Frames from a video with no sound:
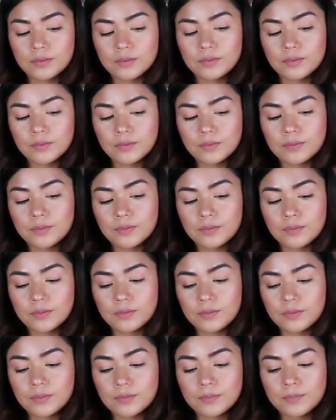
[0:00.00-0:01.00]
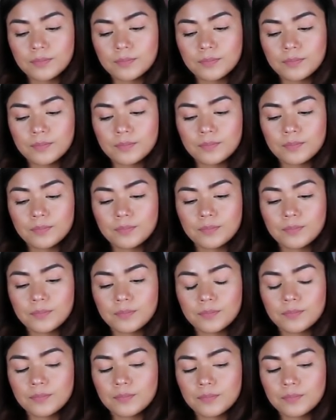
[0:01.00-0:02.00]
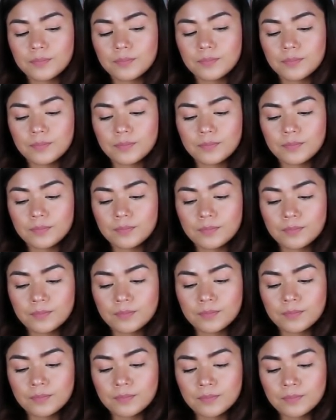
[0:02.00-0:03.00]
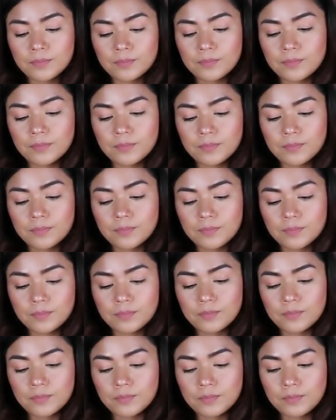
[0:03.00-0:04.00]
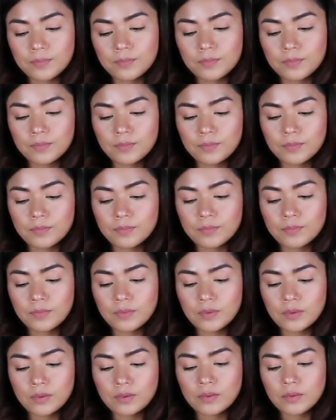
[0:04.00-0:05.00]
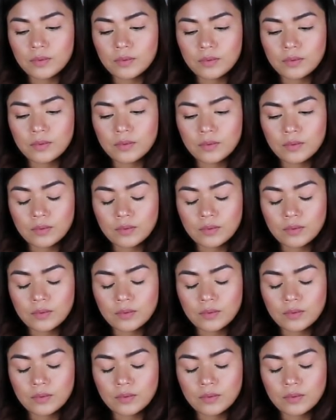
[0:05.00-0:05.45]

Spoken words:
(silence)